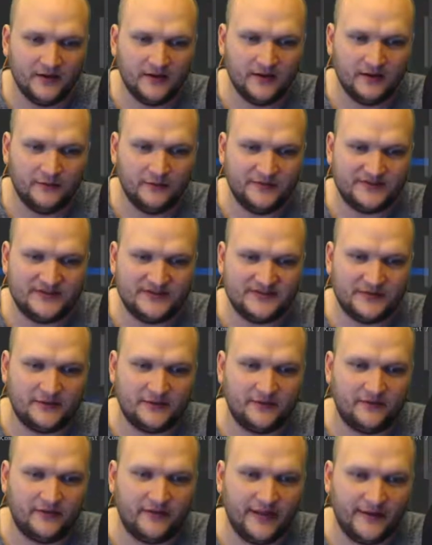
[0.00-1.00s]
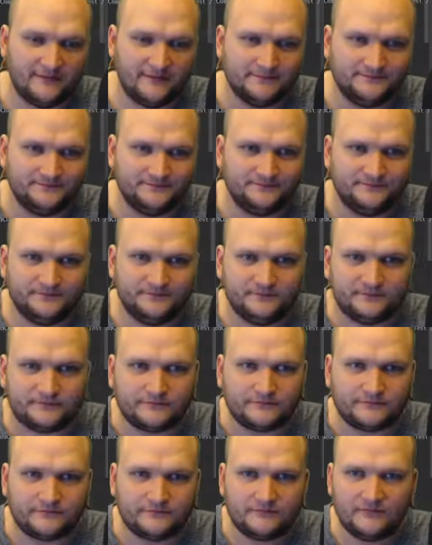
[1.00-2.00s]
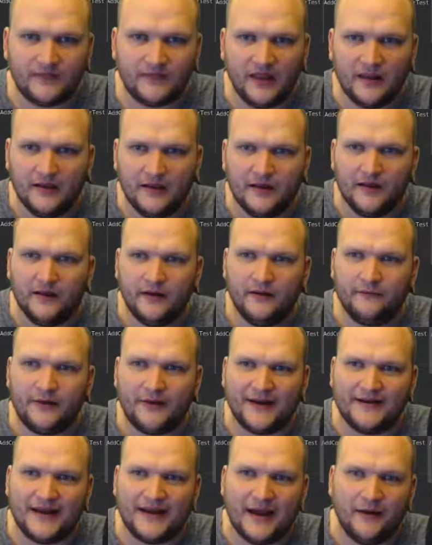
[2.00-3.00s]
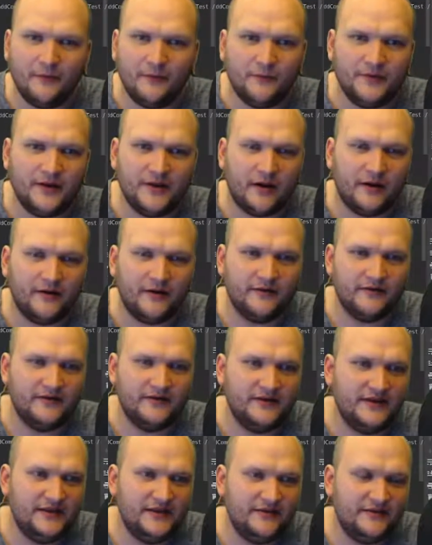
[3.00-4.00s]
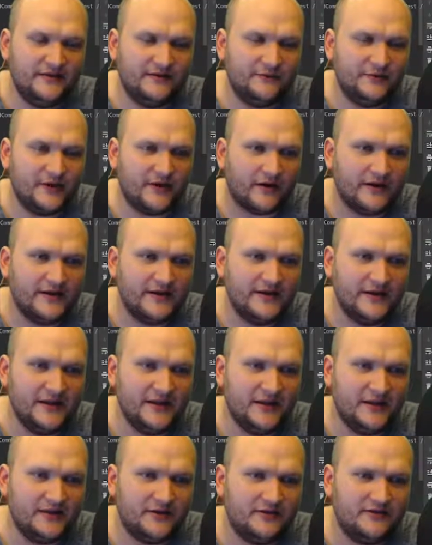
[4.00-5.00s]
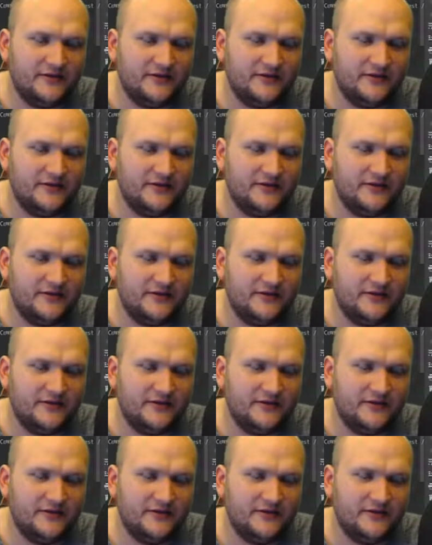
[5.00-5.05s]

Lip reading: which is a good thing. And right now we are in need